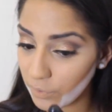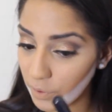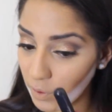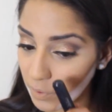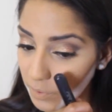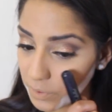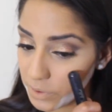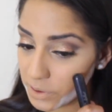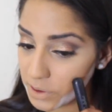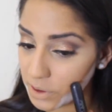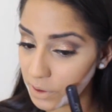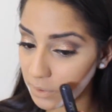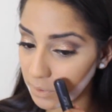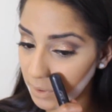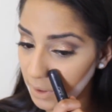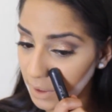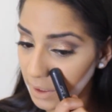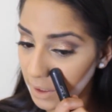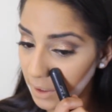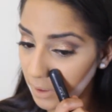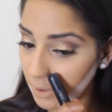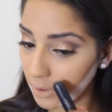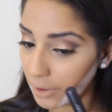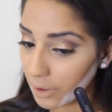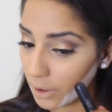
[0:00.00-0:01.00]
focus it right
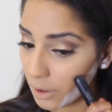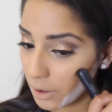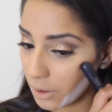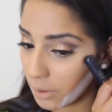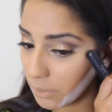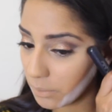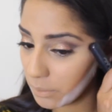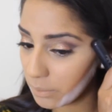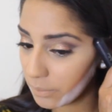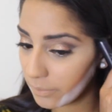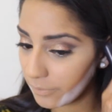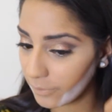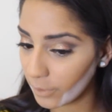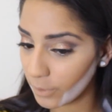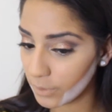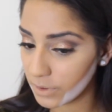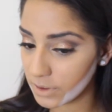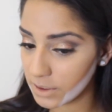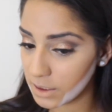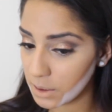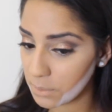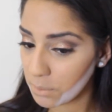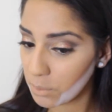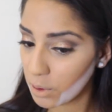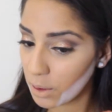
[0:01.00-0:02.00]
here,
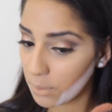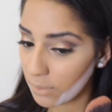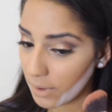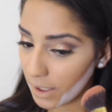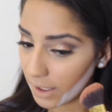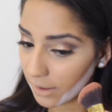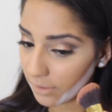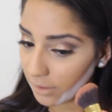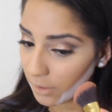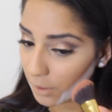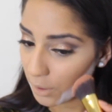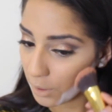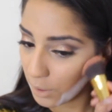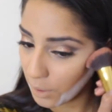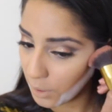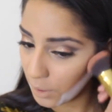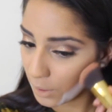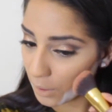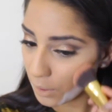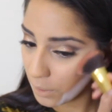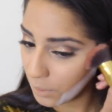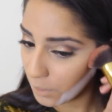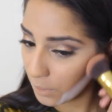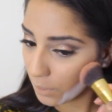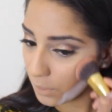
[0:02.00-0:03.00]
focus it more back
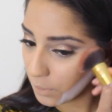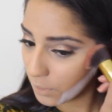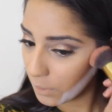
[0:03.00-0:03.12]
there.